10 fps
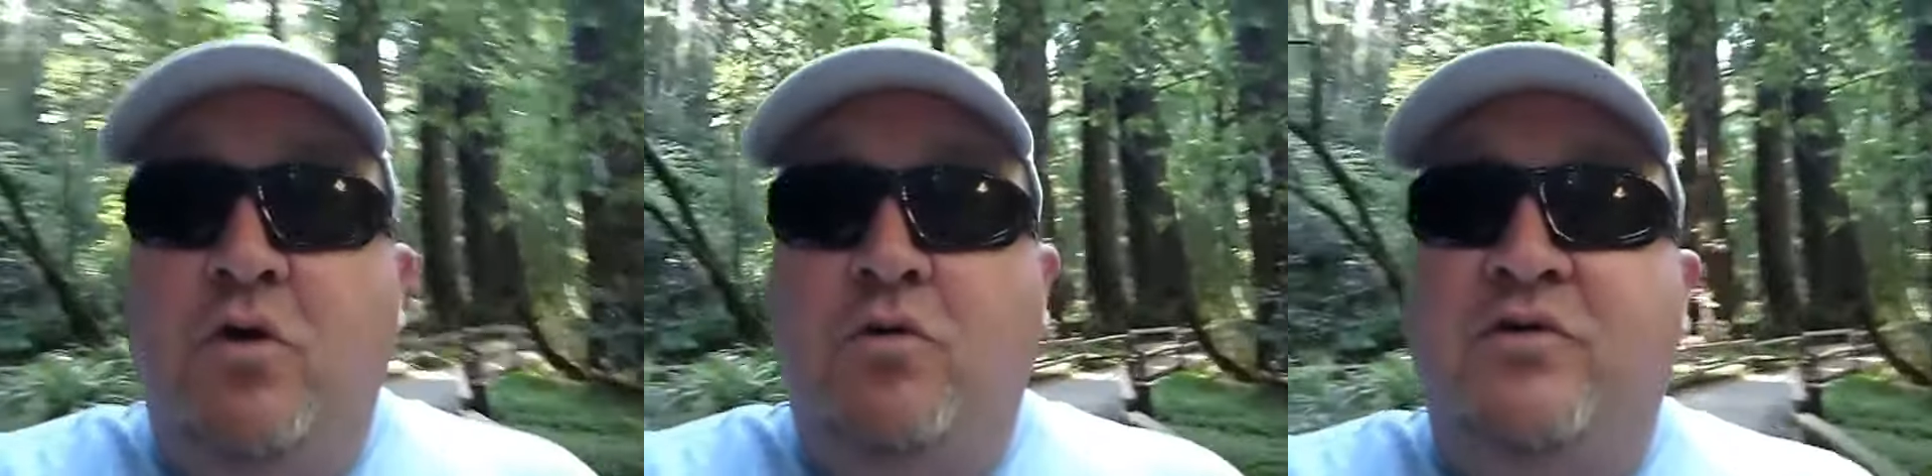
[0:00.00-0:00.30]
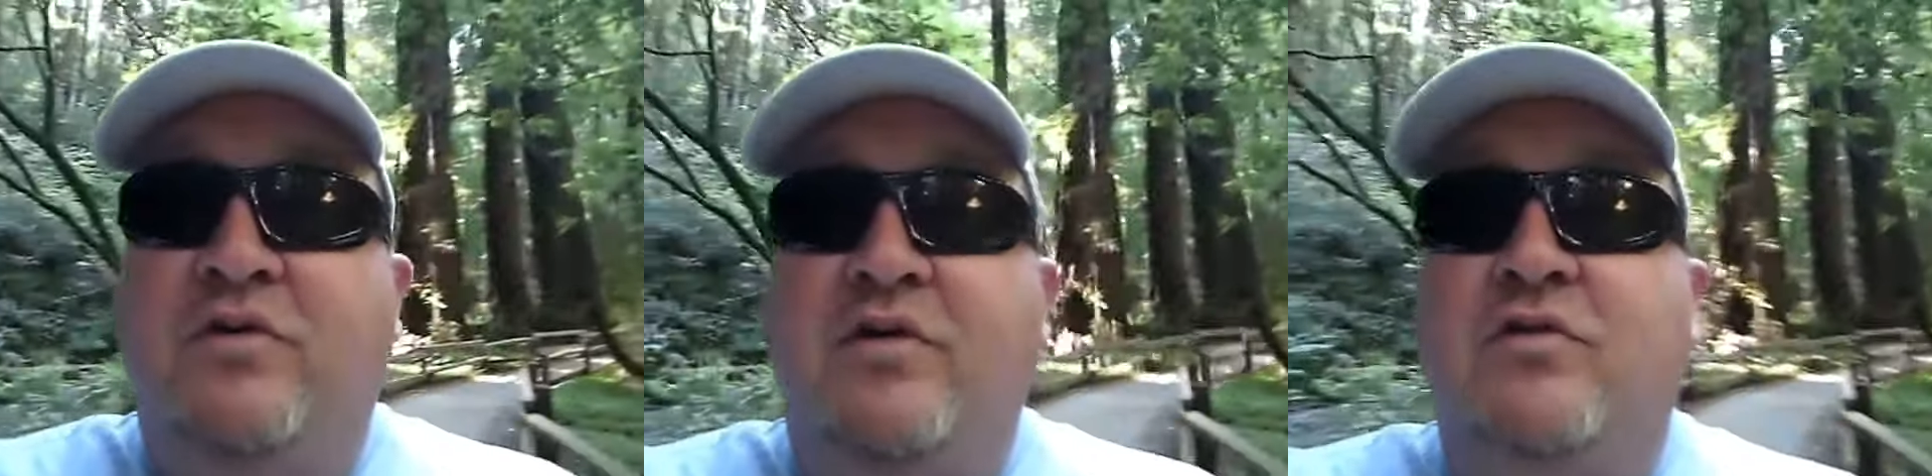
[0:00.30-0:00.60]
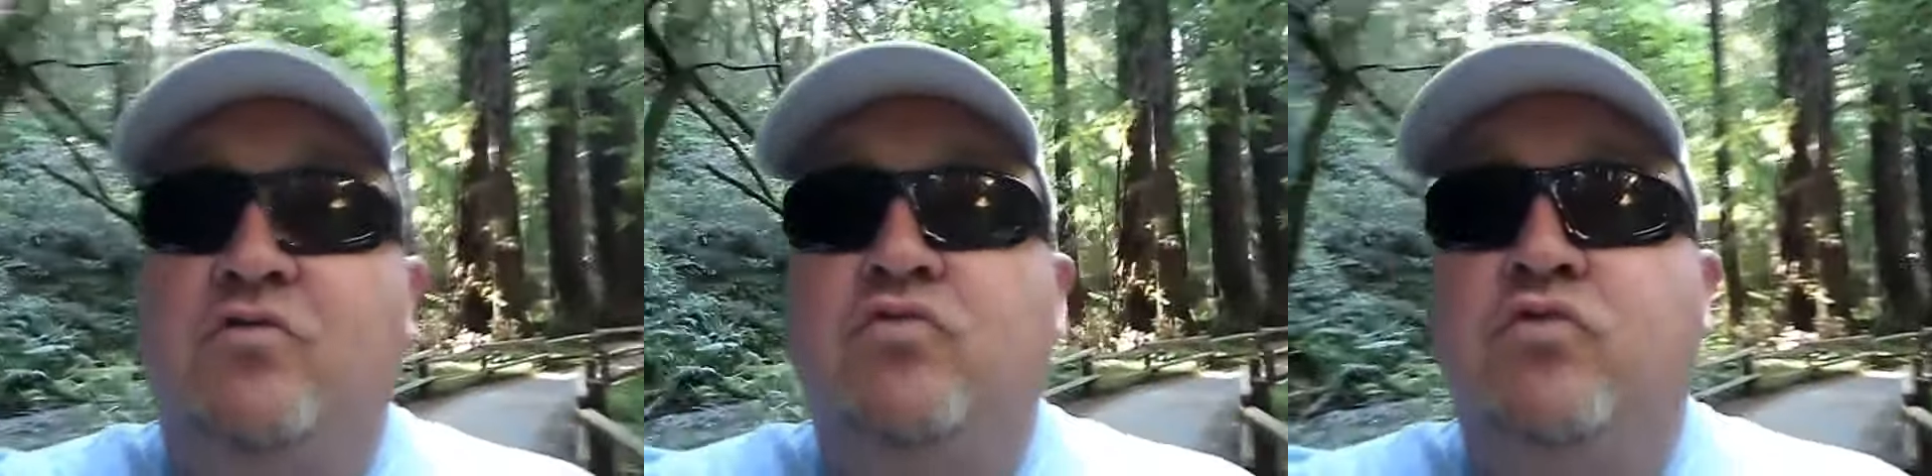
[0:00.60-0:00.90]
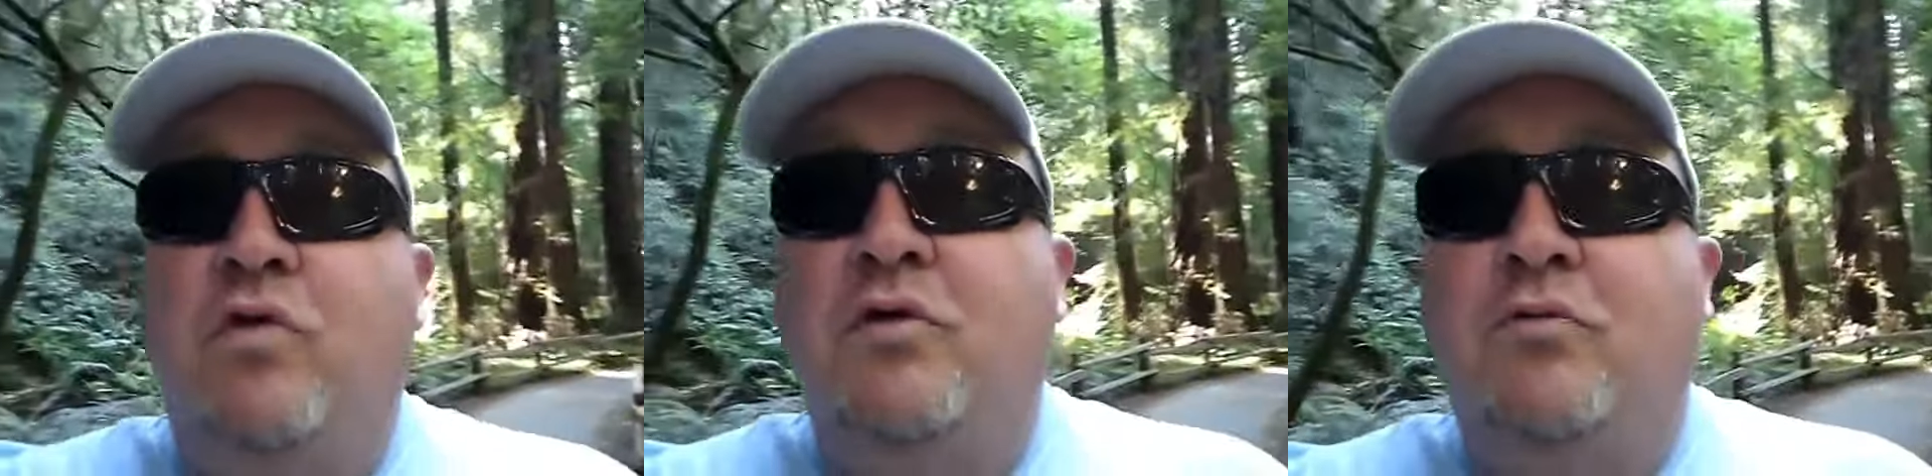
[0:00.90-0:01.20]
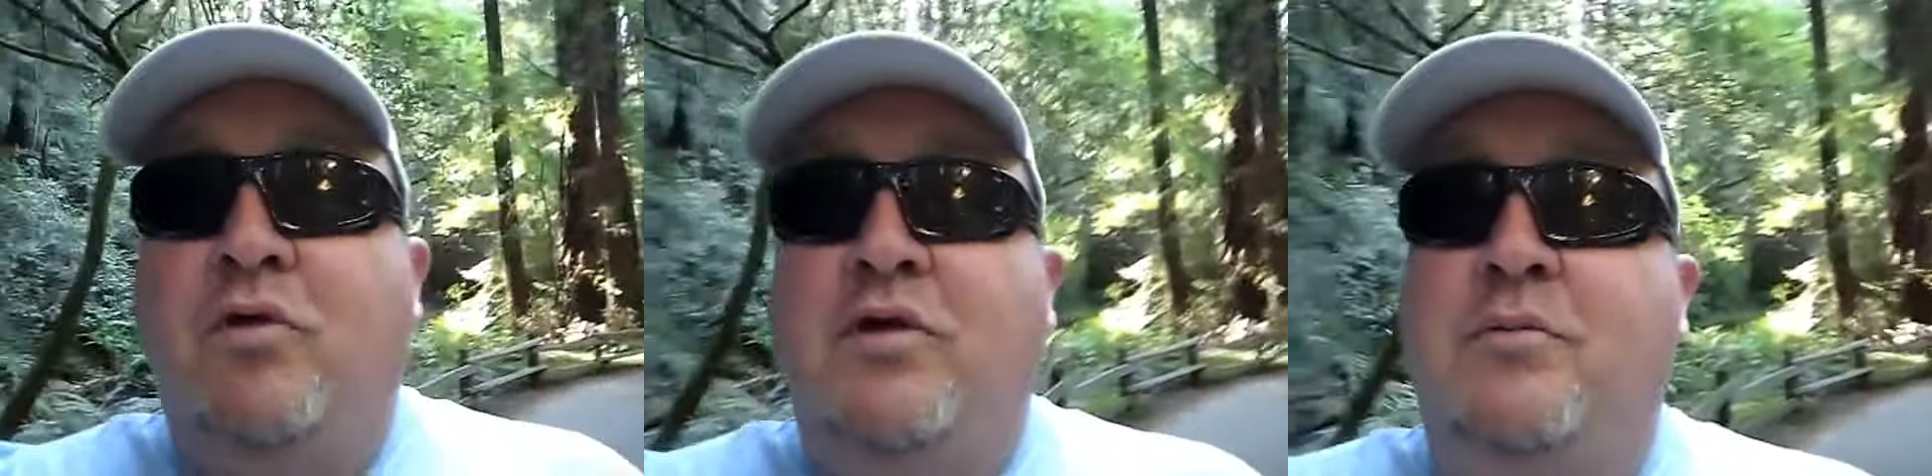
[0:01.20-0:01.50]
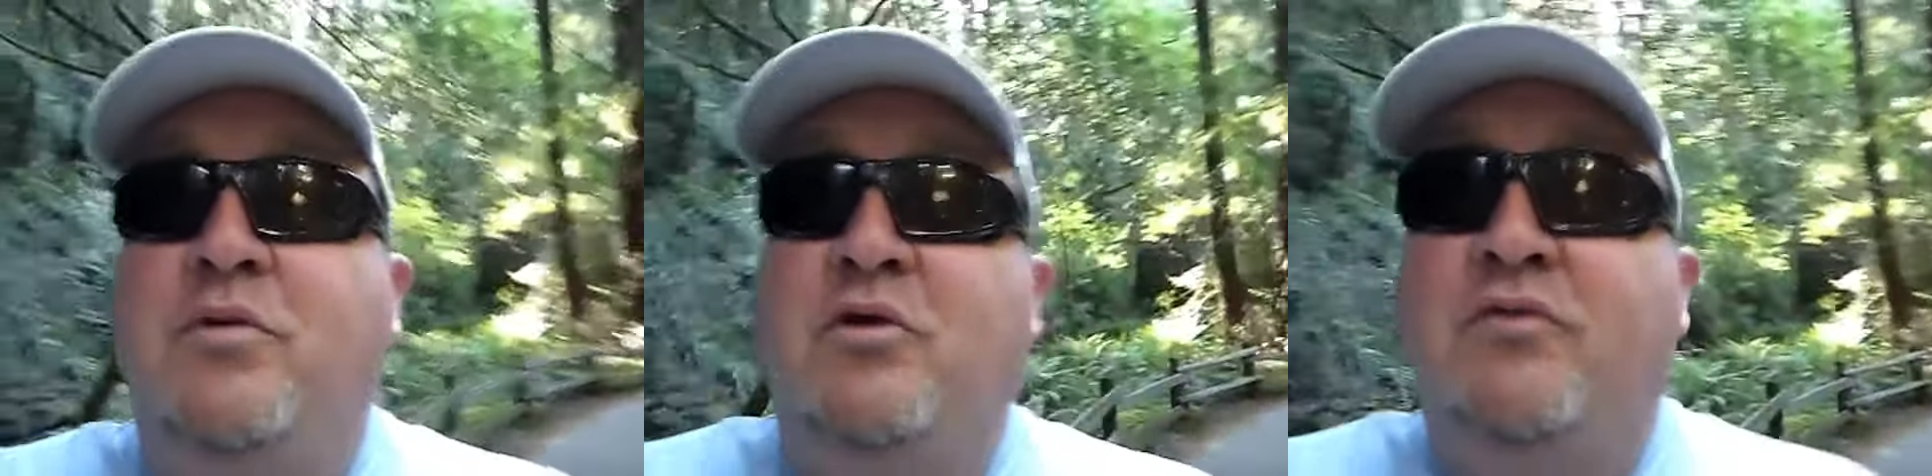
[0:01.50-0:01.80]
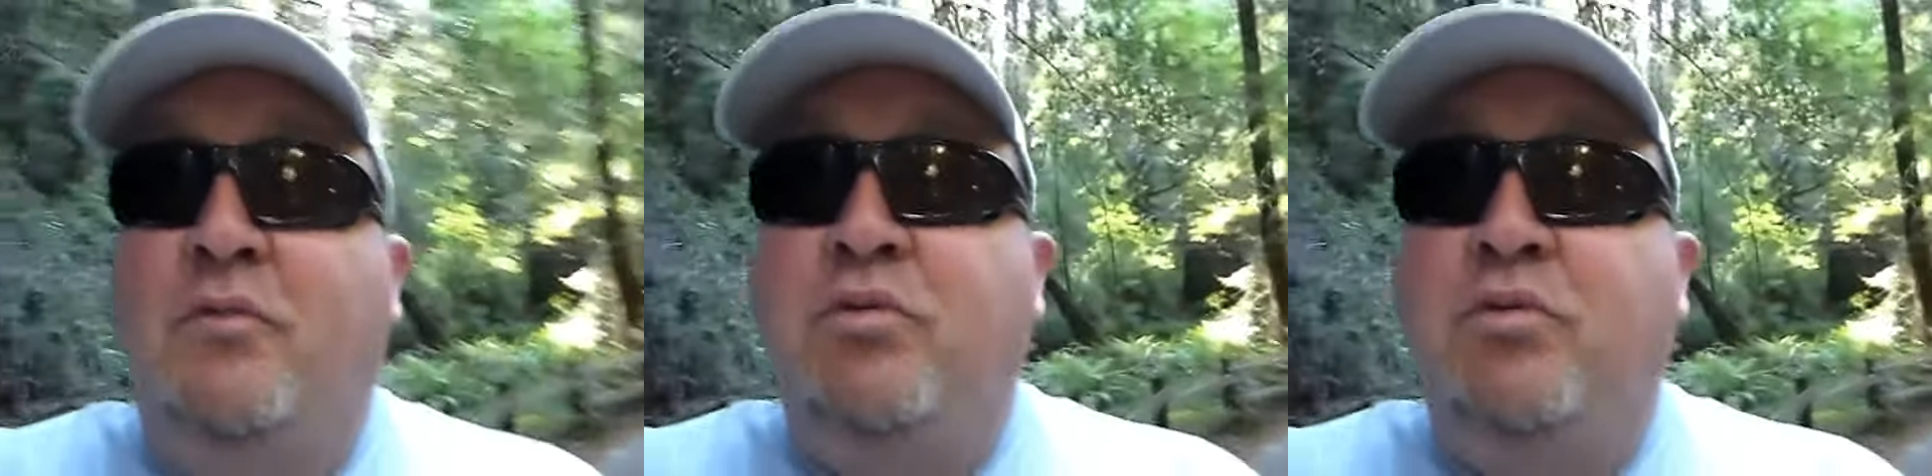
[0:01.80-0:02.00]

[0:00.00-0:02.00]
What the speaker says: which is really, really a beautiful